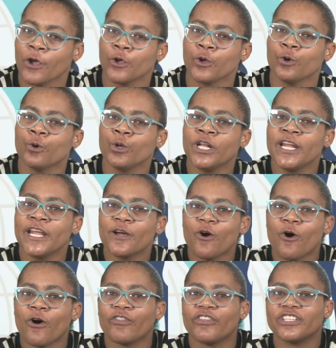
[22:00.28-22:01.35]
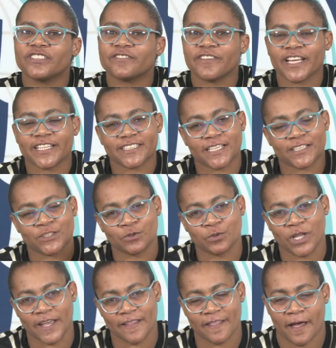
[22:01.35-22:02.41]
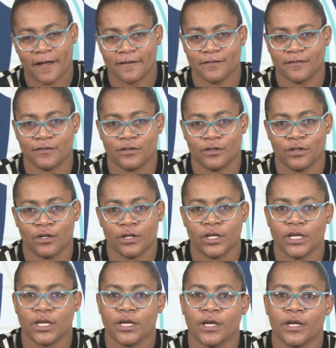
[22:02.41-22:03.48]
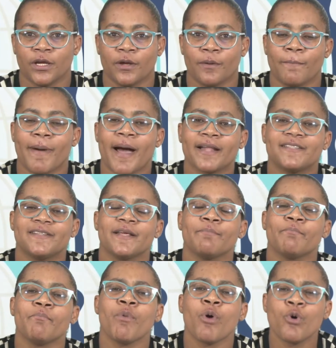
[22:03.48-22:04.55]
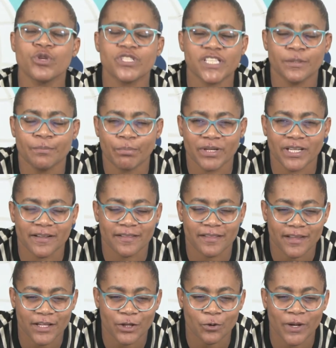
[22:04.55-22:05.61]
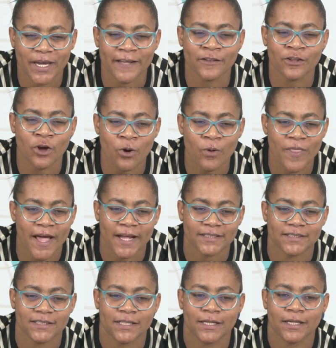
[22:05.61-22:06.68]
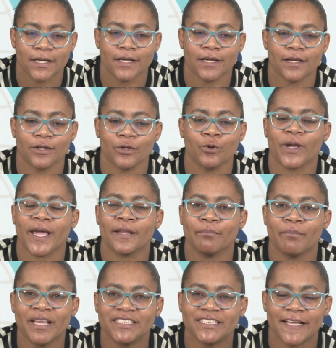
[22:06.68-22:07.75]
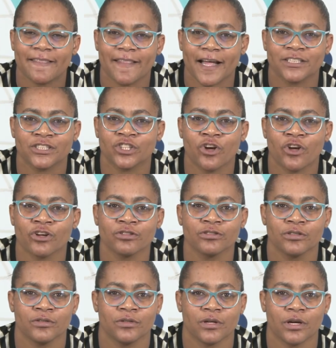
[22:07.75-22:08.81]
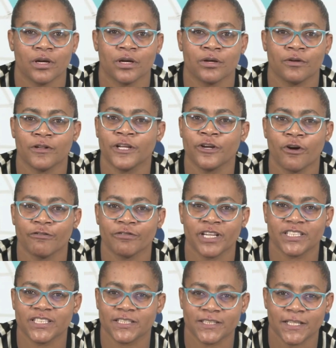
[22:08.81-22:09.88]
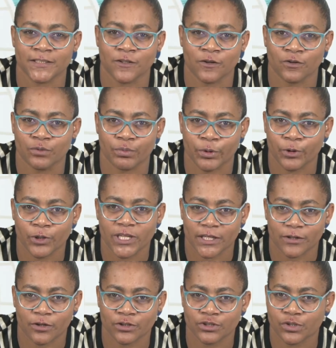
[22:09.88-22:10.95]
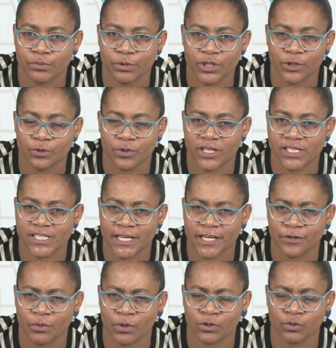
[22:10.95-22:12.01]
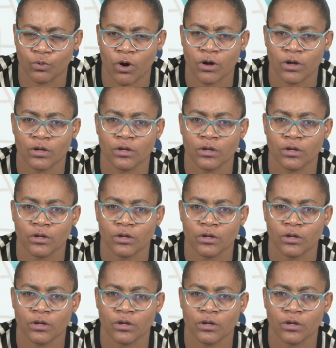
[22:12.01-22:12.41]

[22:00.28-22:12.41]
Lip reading: You link all these factors together. But the most important thing, you can know that, you can mention that no League of Nations has contributed to the Second World War.